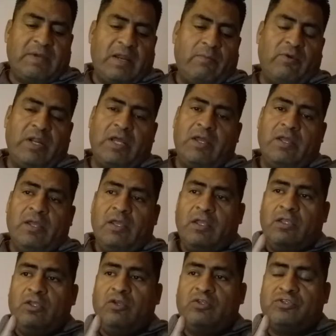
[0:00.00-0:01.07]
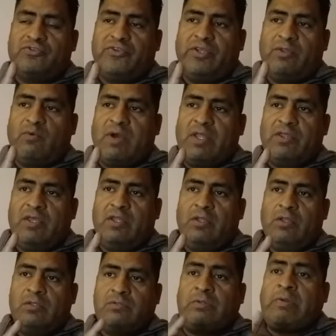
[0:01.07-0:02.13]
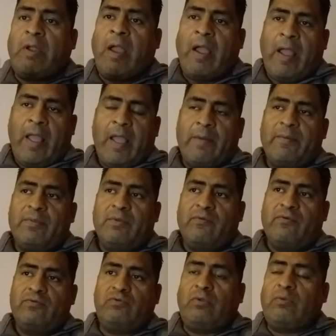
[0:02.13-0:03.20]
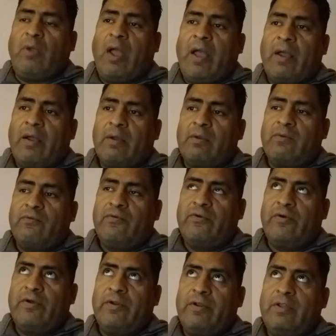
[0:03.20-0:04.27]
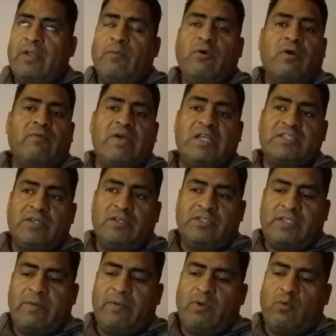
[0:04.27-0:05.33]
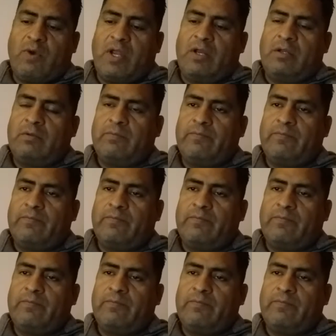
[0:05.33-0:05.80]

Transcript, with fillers: but I'm gonna just read one thing uh, from the book of Exodus 7 1.